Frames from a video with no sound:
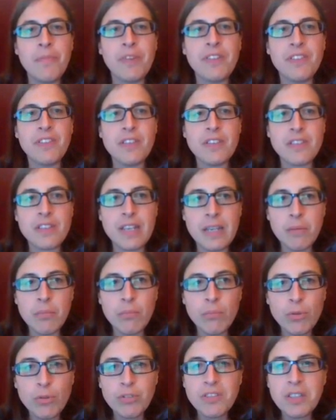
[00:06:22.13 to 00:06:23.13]
This is a
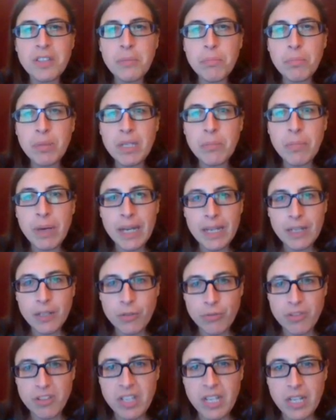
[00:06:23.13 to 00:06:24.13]
multi-beam
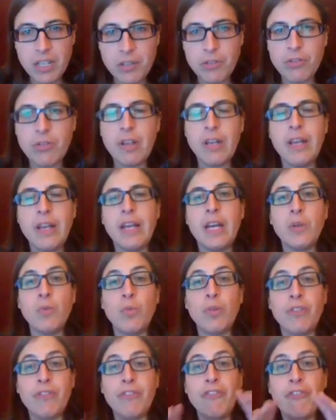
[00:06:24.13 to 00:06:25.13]
echo sounder,
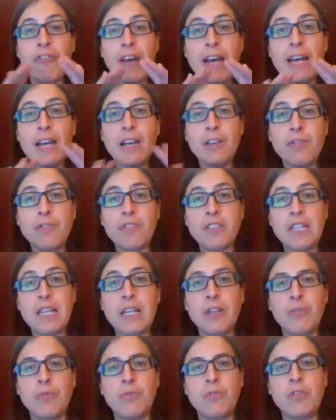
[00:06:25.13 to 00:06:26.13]
and with a fan of
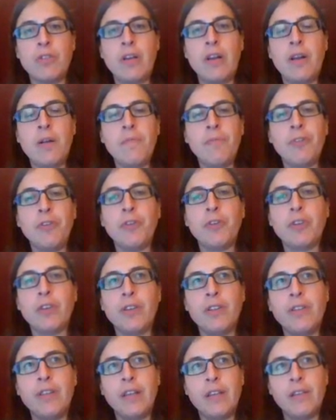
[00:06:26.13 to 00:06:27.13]
sound, you
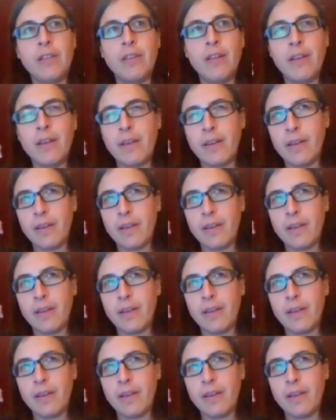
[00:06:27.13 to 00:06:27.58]
can then